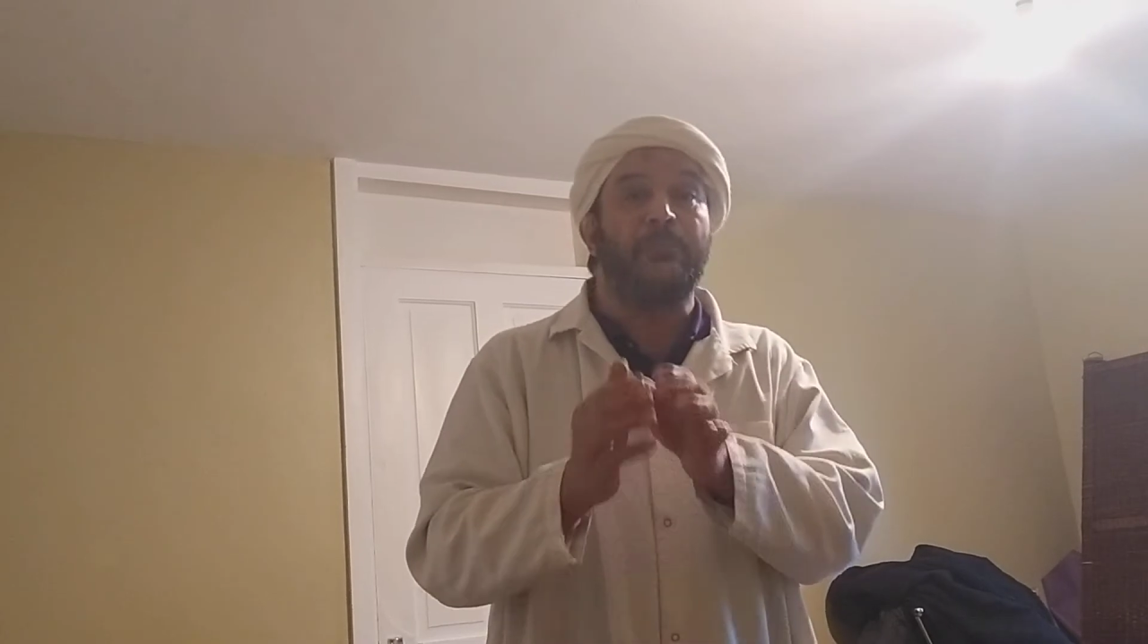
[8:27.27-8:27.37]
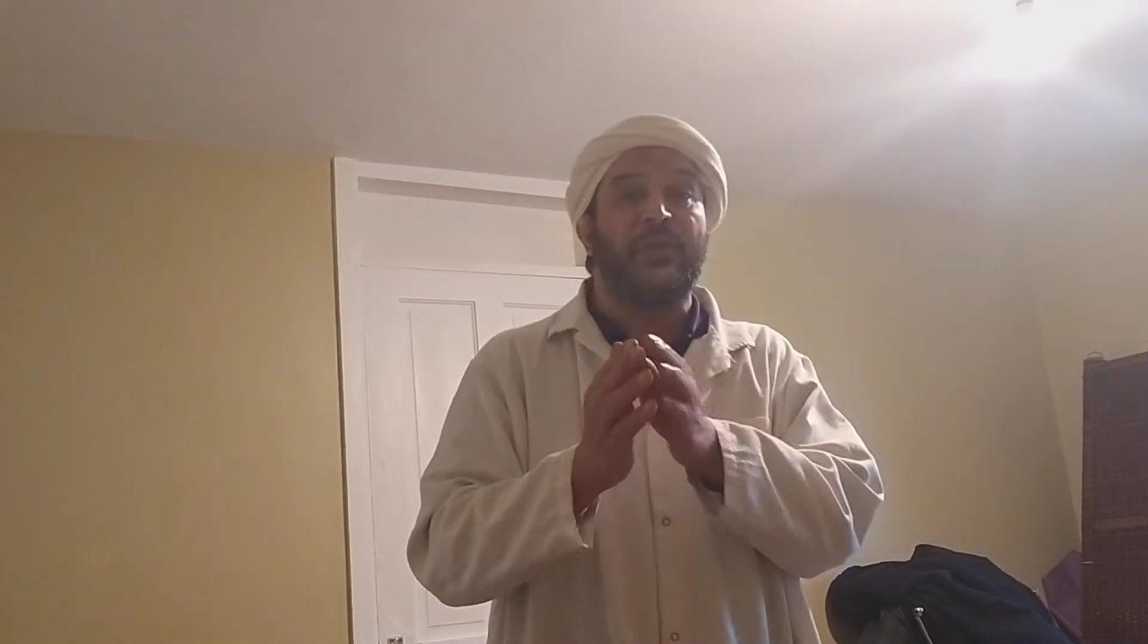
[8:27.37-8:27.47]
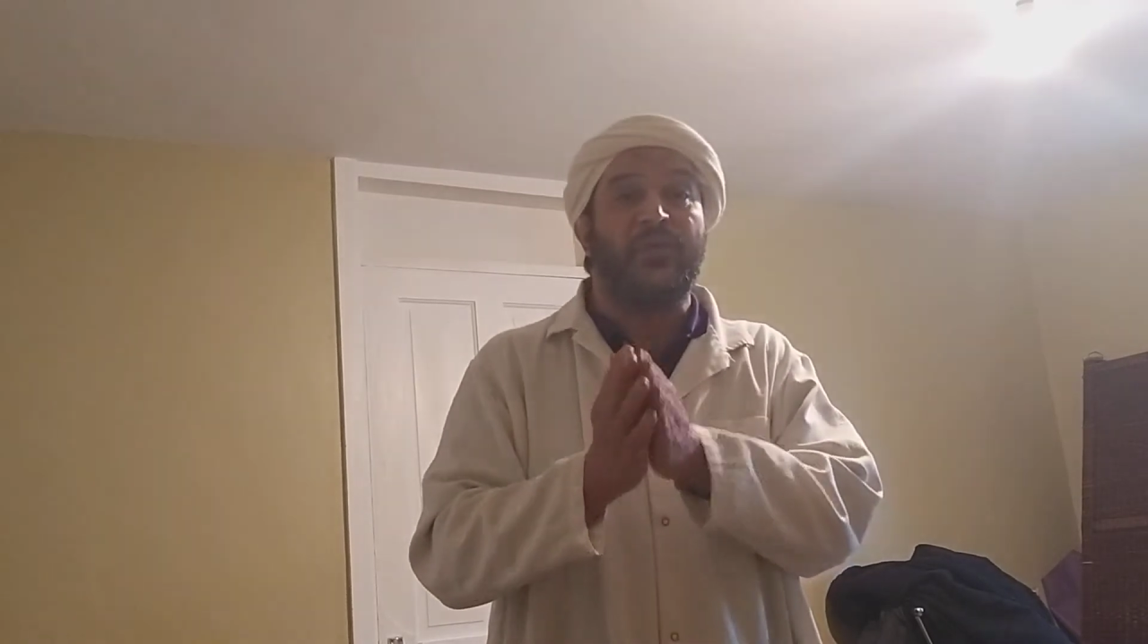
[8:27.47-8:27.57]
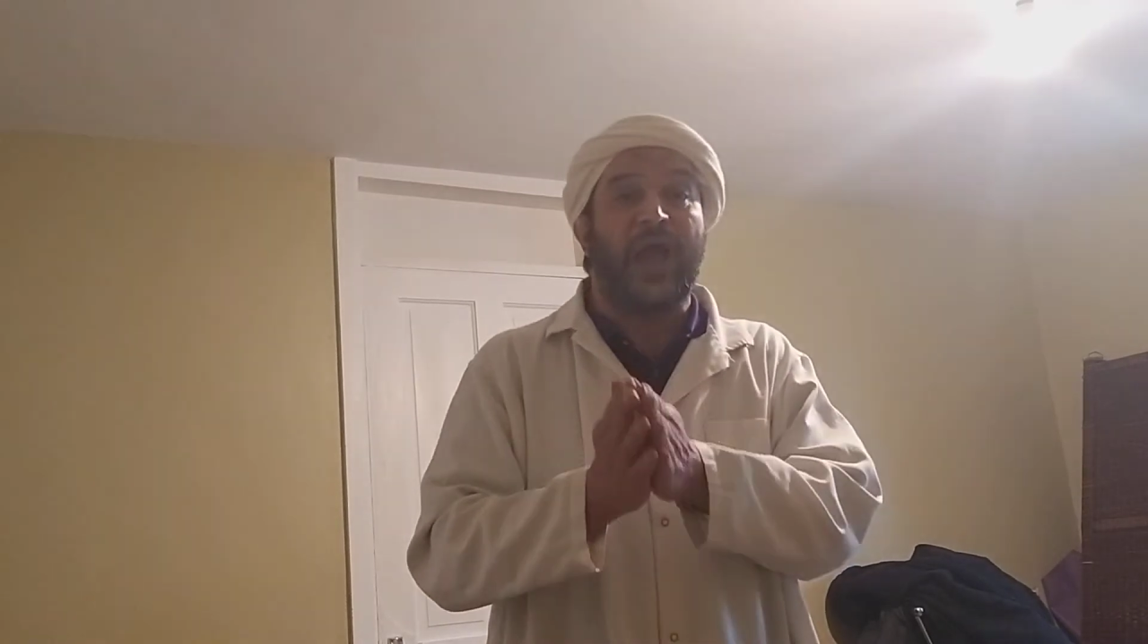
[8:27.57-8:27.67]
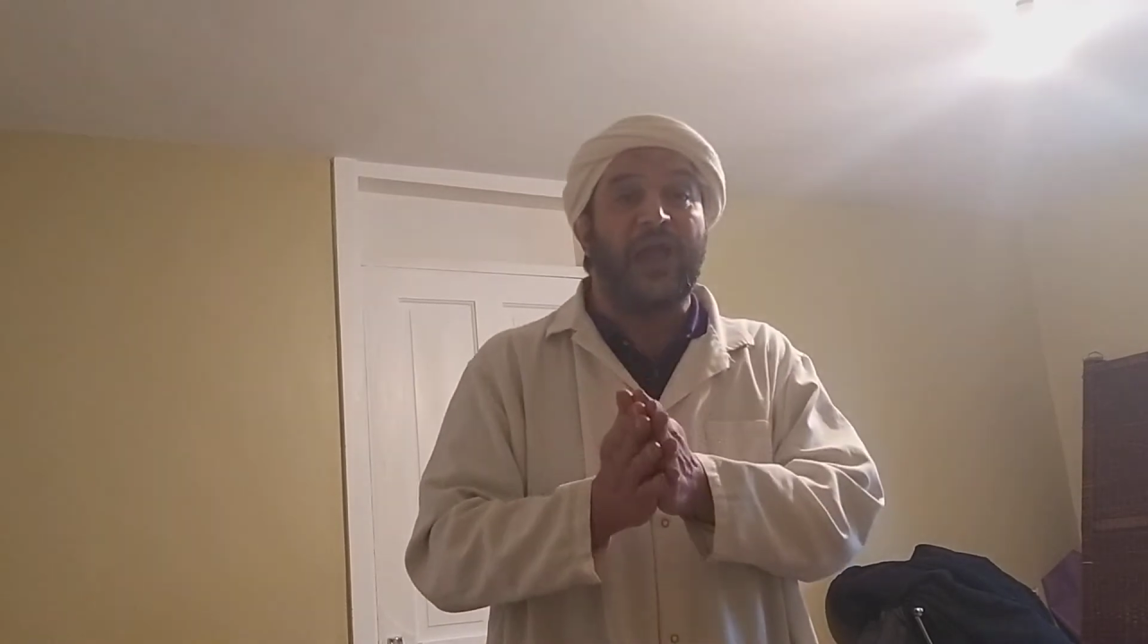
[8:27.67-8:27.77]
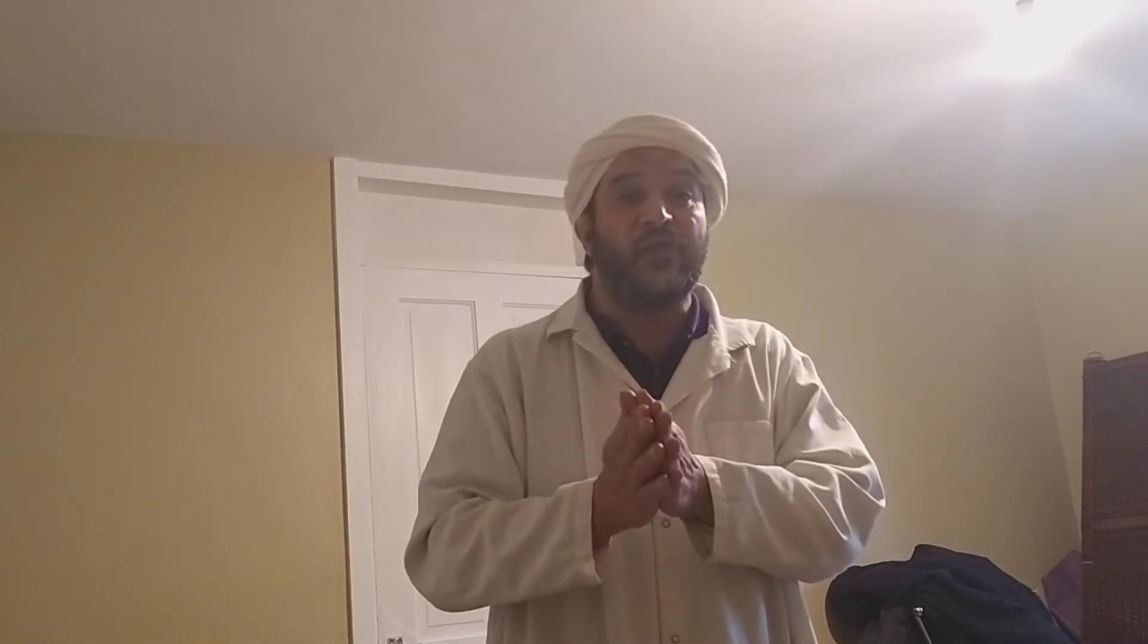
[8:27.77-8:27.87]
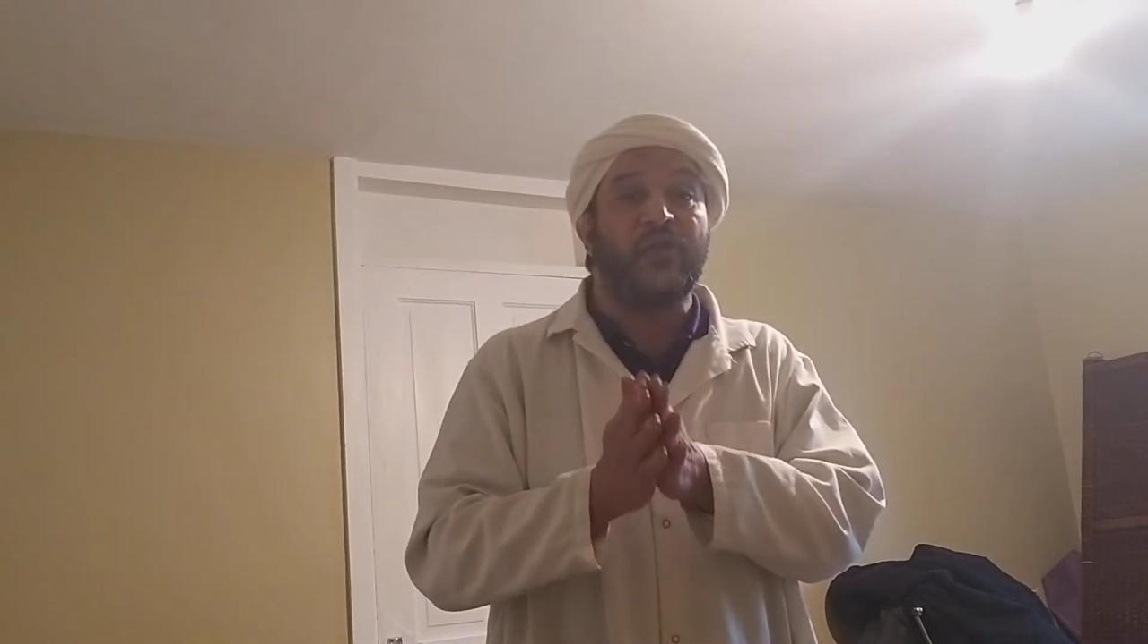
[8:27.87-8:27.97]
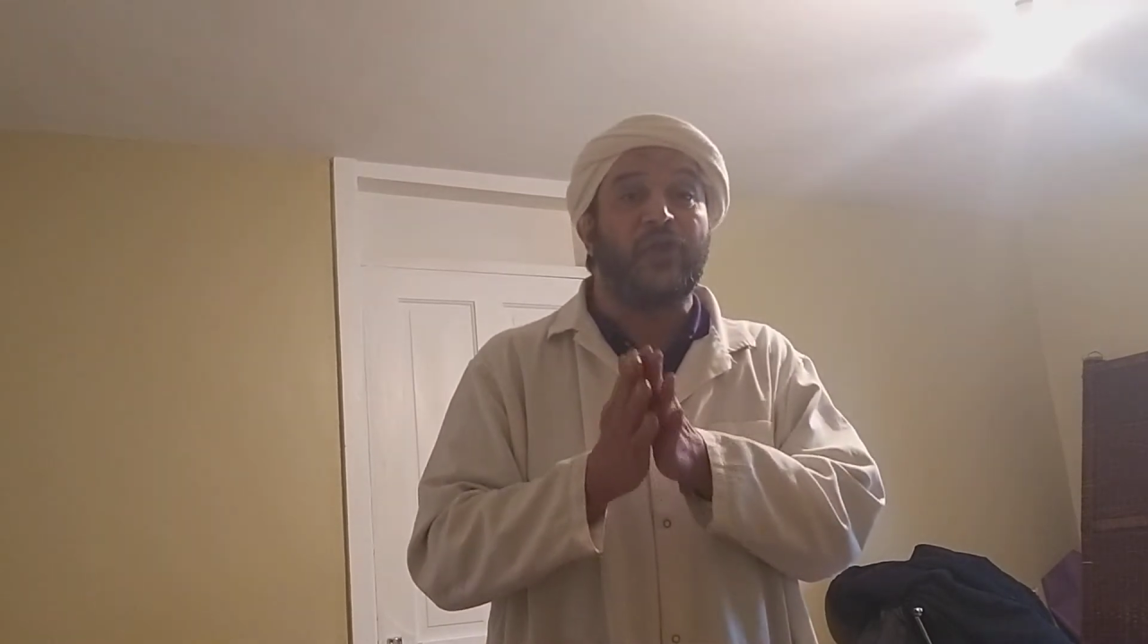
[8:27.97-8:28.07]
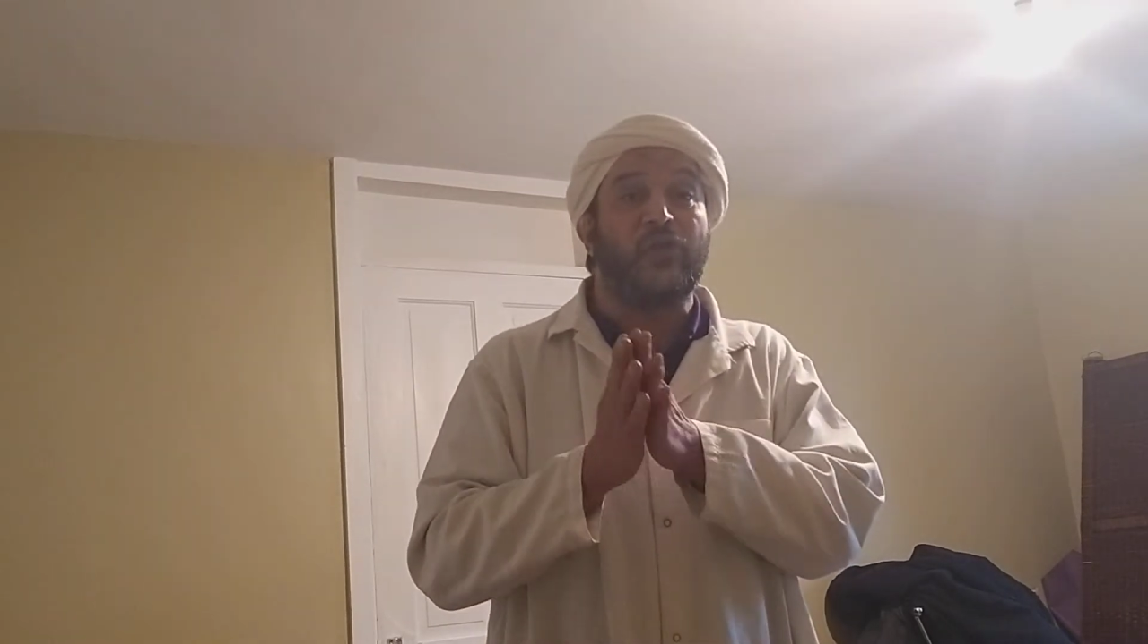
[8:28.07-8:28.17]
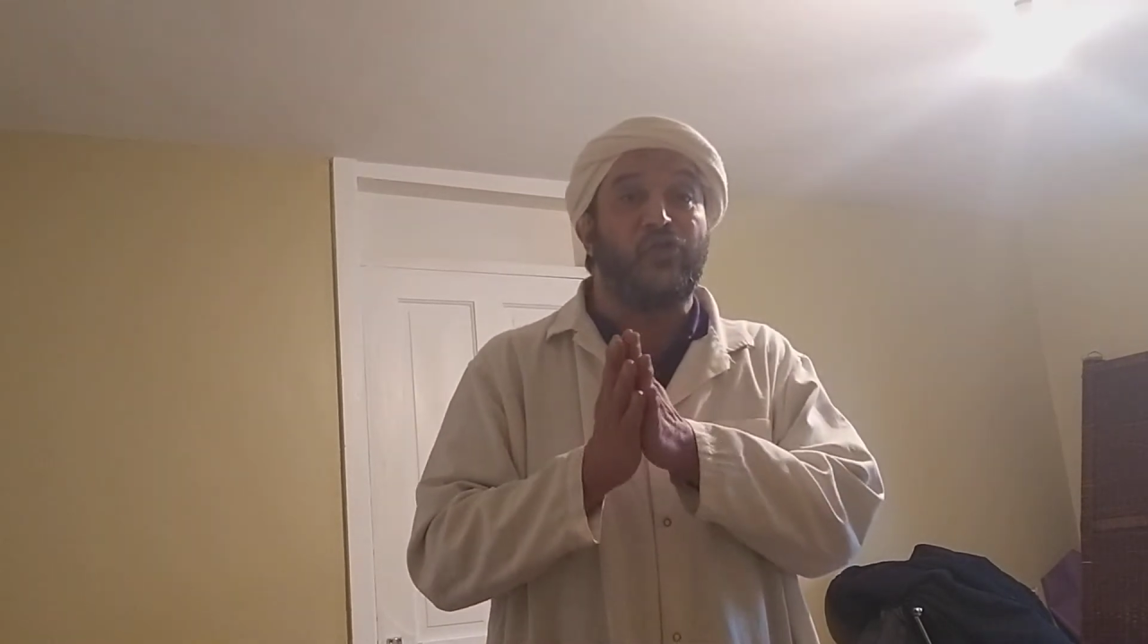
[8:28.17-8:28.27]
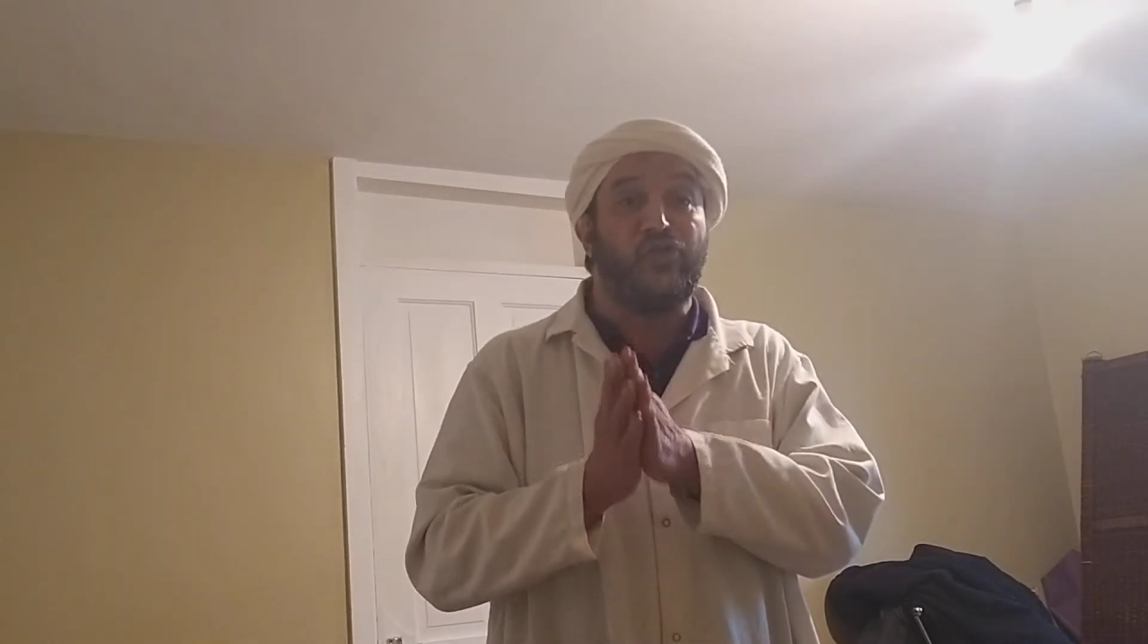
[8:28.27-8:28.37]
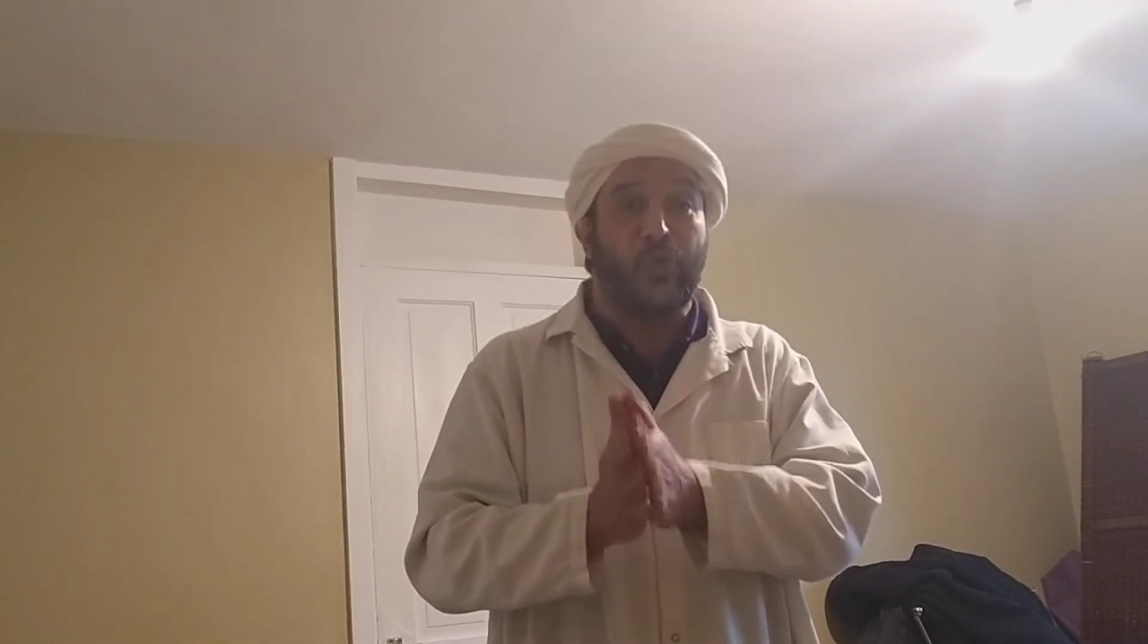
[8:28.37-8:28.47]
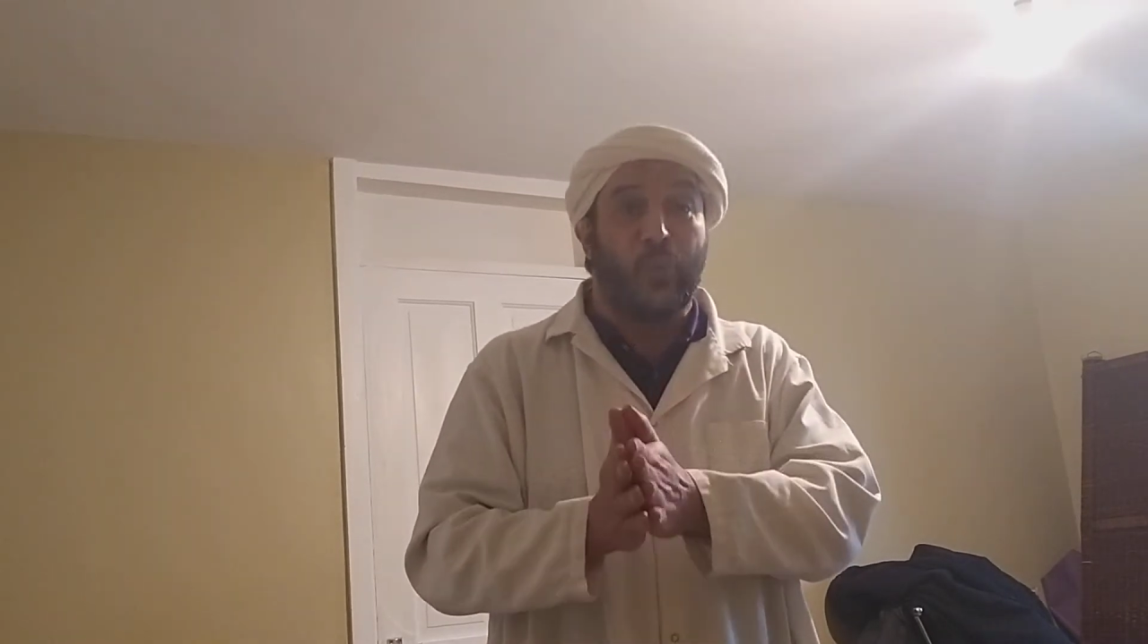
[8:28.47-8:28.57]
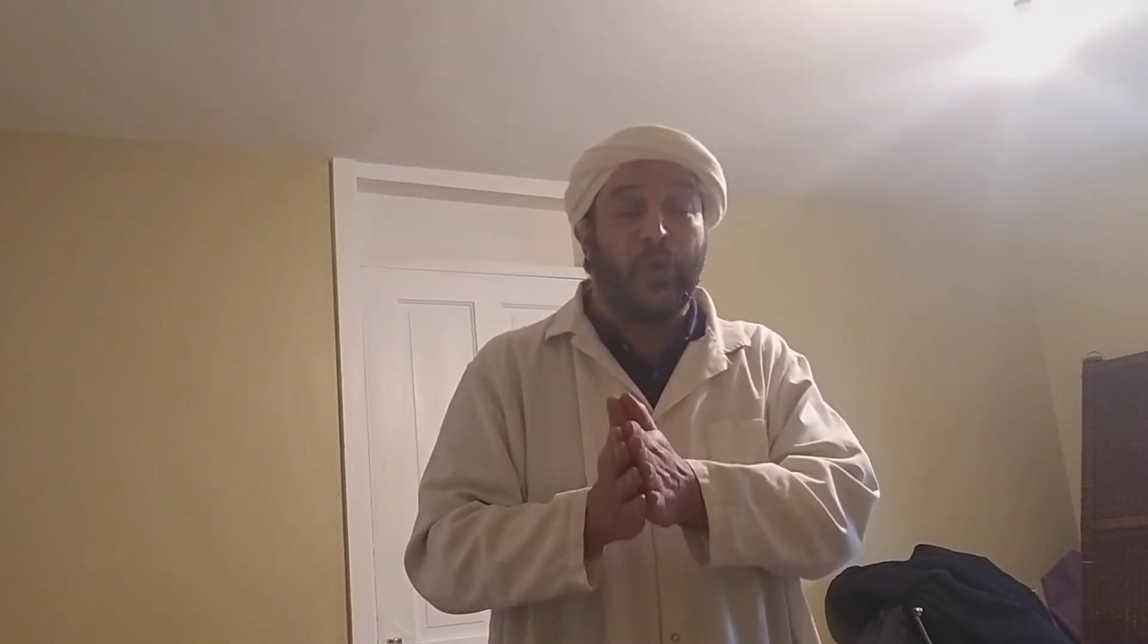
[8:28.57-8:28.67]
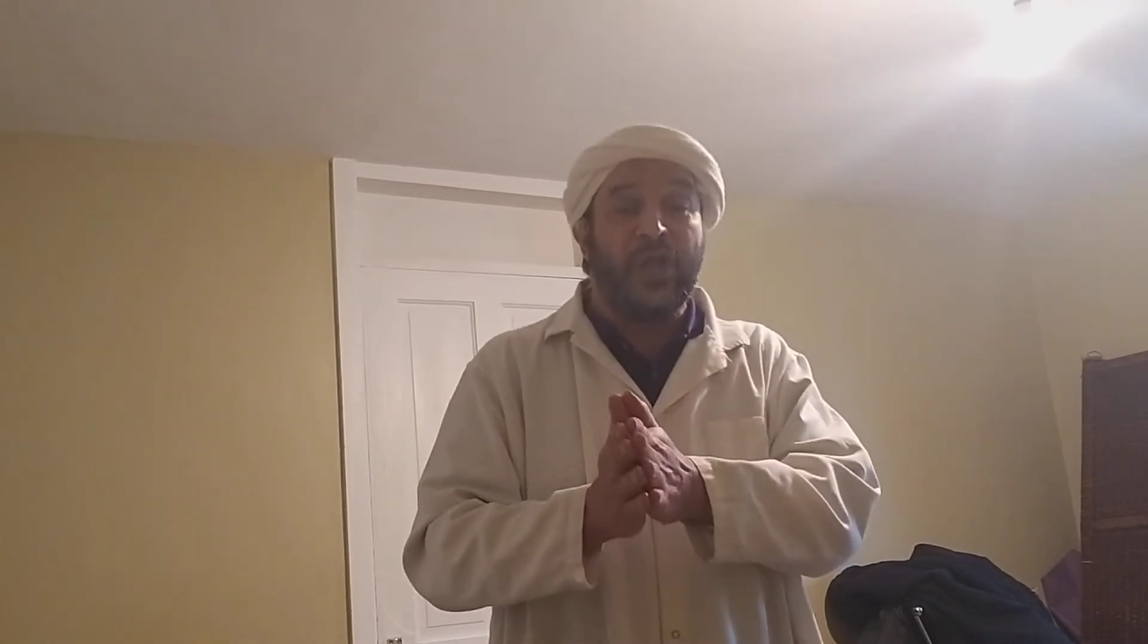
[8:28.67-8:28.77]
but the answer is no.